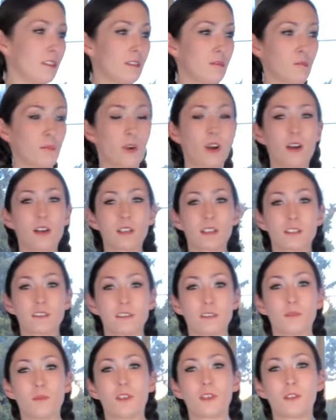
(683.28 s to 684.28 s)
Brok is
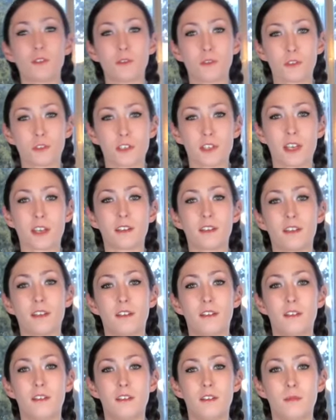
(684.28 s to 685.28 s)
the one who
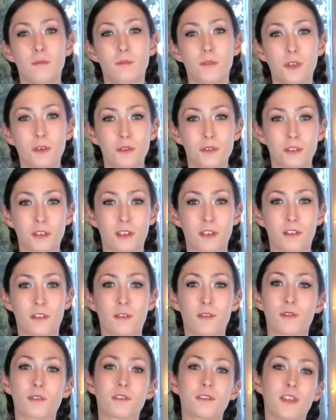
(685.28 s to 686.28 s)
created Mjolnir,
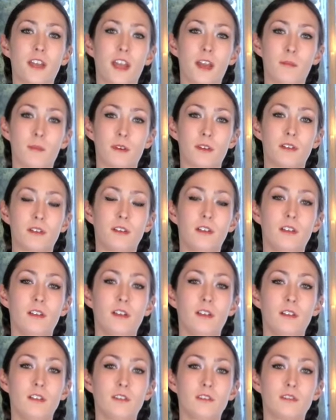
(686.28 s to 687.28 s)
Thor's hammer.
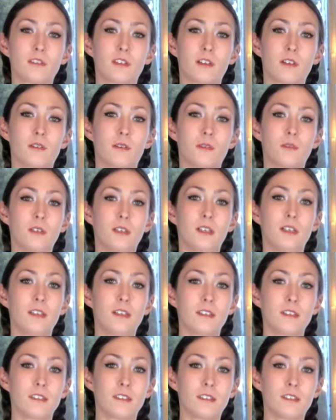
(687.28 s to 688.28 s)
So
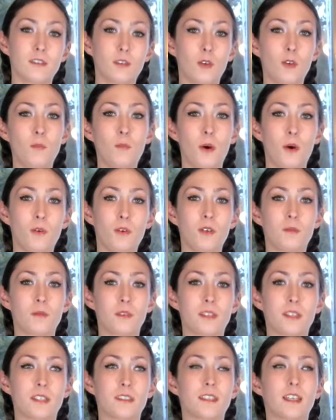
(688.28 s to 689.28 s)
this whole poem,
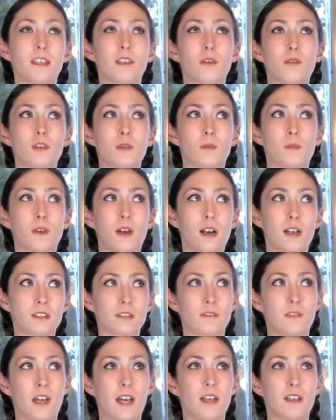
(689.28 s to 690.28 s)
when they say go to
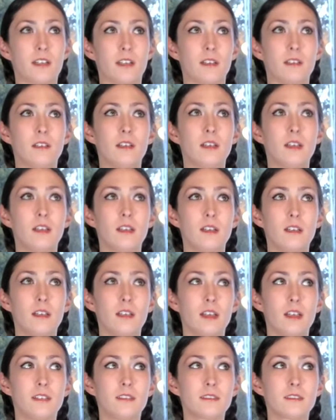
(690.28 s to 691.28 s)
Broxvalen,
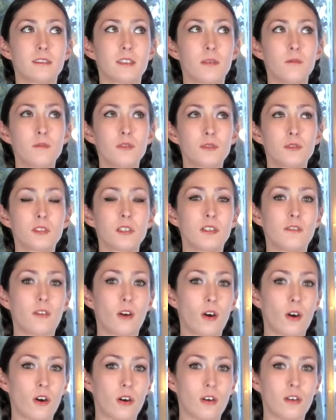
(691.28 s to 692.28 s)
it's some sort of
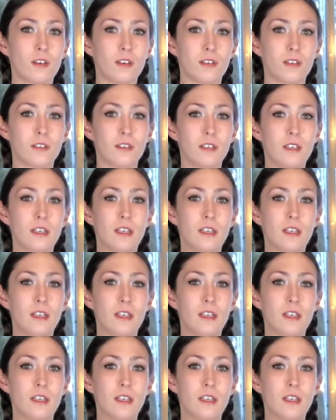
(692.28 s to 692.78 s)
hall